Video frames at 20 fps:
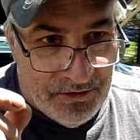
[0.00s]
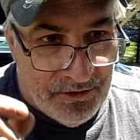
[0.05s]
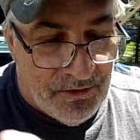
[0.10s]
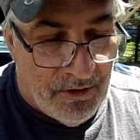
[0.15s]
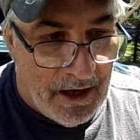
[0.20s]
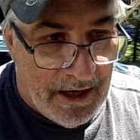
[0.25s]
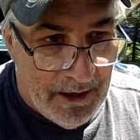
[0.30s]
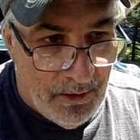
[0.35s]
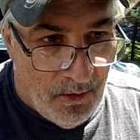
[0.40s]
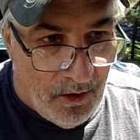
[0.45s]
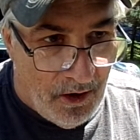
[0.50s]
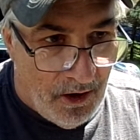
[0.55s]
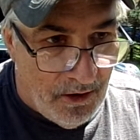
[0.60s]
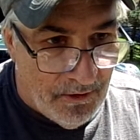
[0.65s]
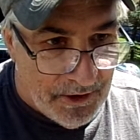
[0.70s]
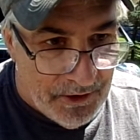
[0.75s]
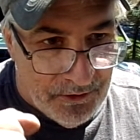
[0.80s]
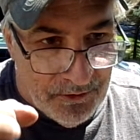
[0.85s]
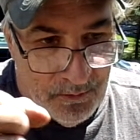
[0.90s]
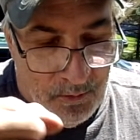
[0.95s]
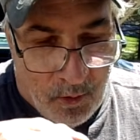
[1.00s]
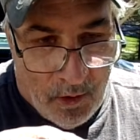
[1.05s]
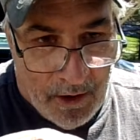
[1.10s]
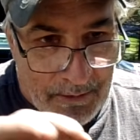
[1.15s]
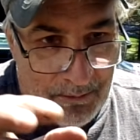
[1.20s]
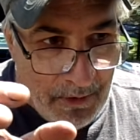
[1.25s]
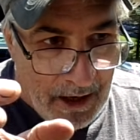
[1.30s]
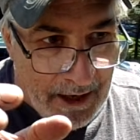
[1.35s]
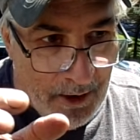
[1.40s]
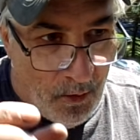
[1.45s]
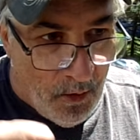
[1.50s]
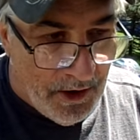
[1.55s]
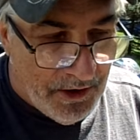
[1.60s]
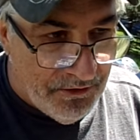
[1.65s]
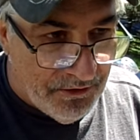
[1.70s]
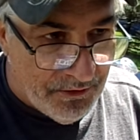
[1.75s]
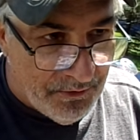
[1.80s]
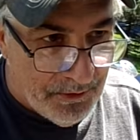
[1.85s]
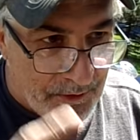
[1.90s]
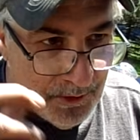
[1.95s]
drywall and
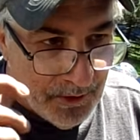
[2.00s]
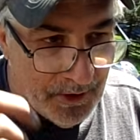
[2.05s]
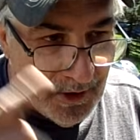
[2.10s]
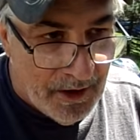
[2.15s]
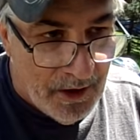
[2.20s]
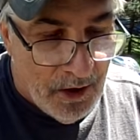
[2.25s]
1x1s for,